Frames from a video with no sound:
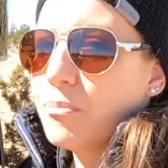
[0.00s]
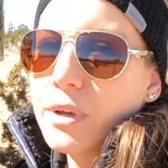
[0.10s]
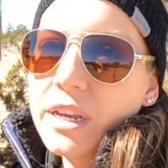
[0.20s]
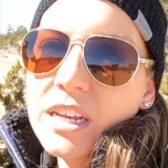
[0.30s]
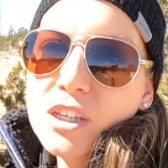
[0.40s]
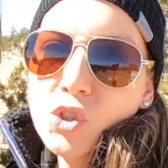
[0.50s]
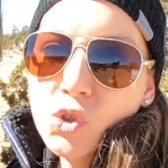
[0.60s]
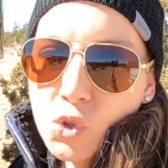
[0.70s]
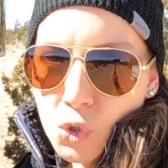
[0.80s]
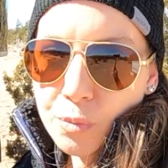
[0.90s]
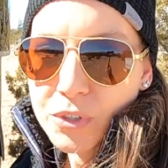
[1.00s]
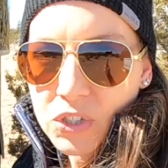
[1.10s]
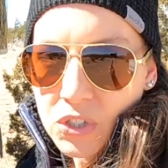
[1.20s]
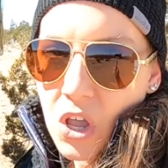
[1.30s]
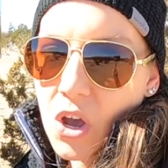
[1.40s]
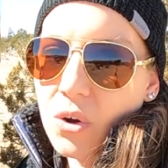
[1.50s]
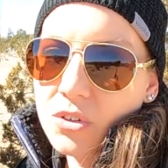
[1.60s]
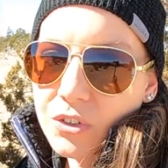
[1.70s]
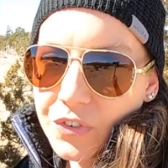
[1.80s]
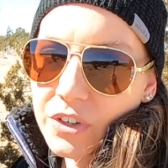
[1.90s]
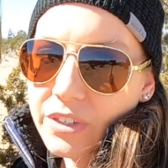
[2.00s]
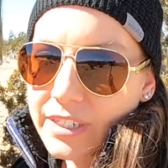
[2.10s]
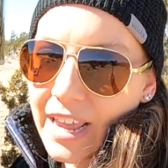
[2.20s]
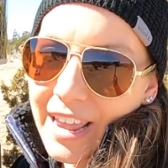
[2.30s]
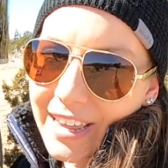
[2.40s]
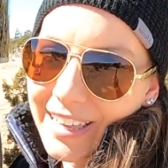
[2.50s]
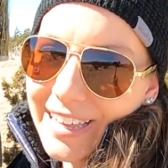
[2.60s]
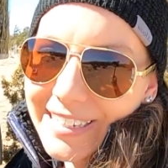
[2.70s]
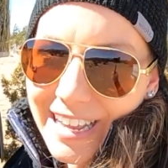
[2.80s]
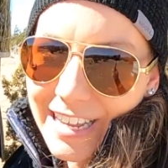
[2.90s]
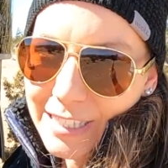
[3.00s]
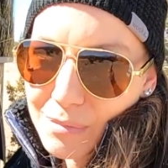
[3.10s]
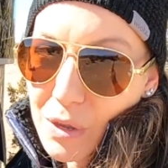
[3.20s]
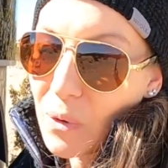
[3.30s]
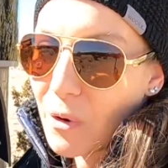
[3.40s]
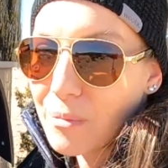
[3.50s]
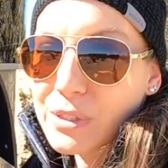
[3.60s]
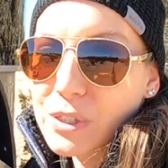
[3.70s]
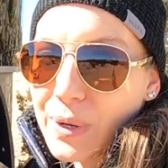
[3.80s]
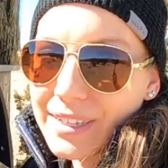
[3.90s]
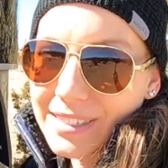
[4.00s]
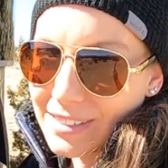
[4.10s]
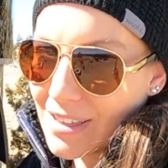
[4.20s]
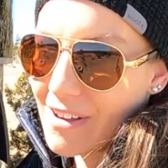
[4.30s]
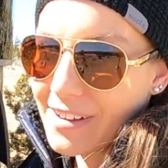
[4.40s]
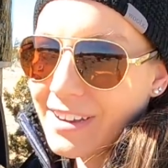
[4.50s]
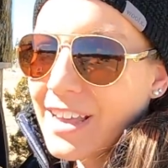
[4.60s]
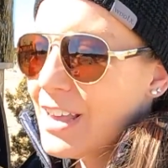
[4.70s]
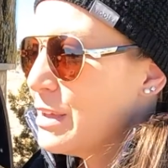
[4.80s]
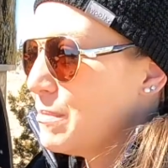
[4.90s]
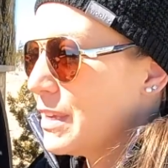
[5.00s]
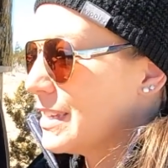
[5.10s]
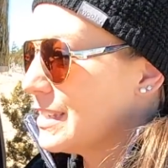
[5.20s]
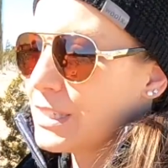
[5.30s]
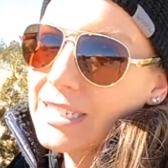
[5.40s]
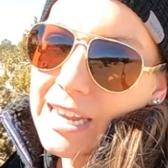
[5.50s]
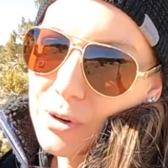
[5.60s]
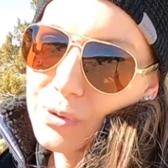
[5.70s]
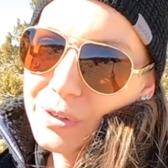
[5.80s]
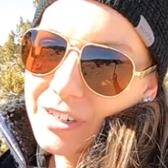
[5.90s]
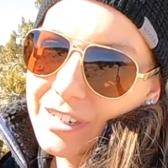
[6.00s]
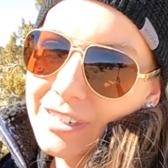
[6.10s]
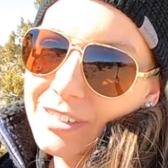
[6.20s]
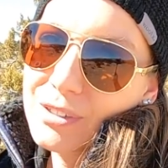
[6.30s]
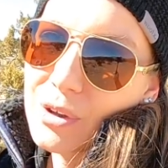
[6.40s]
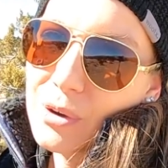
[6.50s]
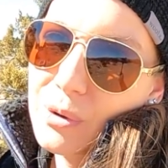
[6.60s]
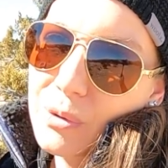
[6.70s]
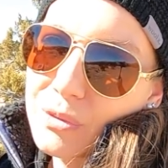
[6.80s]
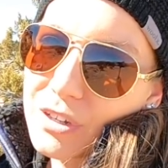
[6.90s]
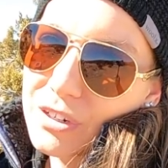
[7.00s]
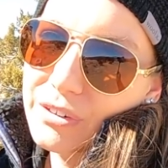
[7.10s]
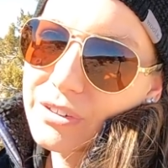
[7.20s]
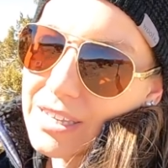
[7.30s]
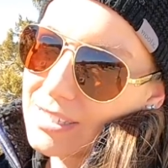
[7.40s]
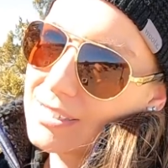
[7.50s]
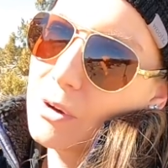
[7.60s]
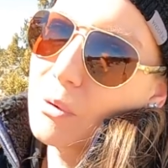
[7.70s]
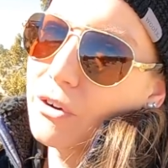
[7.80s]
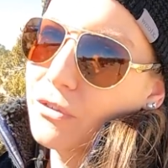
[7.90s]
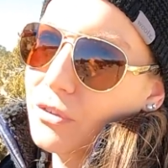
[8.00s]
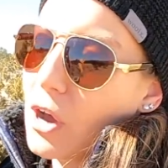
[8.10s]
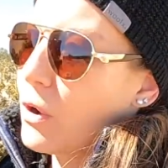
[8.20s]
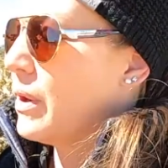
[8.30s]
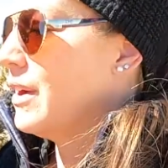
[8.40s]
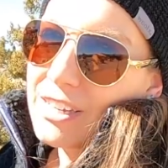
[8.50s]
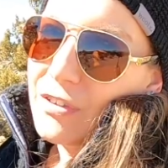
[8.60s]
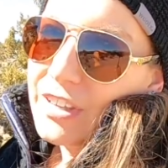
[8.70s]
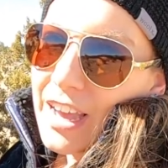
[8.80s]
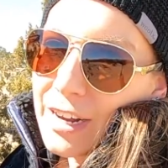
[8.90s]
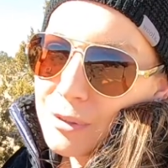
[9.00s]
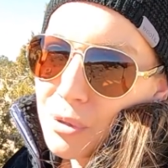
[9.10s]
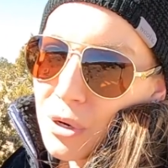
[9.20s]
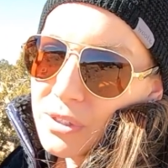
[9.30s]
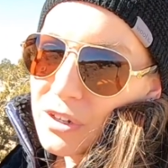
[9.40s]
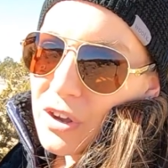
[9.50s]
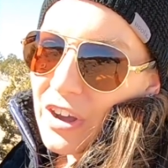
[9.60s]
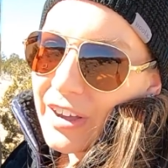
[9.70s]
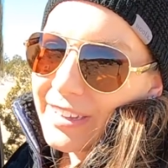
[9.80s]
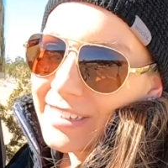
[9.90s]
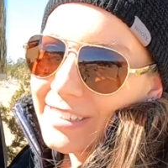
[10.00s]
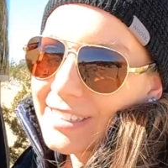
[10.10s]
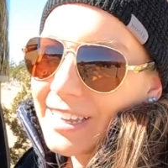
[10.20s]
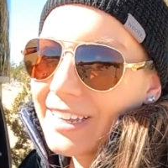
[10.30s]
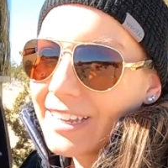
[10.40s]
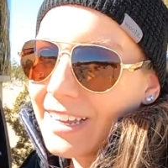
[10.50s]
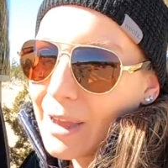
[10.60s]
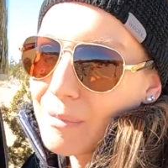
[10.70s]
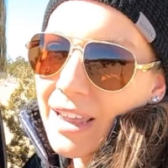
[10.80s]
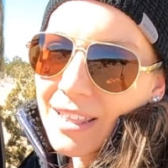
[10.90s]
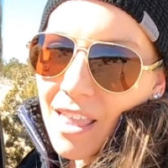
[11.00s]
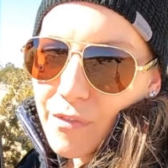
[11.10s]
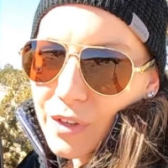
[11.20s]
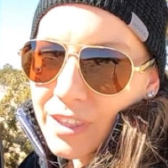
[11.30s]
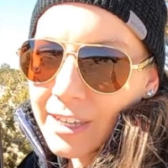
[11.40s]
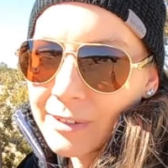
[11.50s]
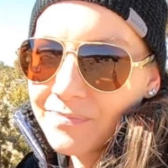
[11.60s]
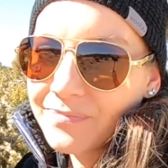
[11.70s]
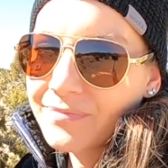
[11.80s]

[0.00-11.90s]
But it is super slow to fill the tank. It takes me almost twice as long because it's narrower, so there's a slower flow. It's definitely got its pros and cons. I'm not in love with it